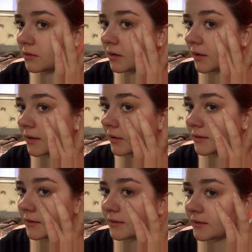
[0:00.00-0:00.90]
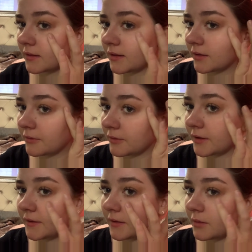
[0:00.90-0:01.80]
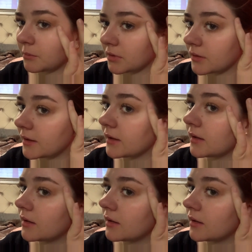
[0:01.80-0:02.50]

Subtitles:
I got this in like a free sample kit.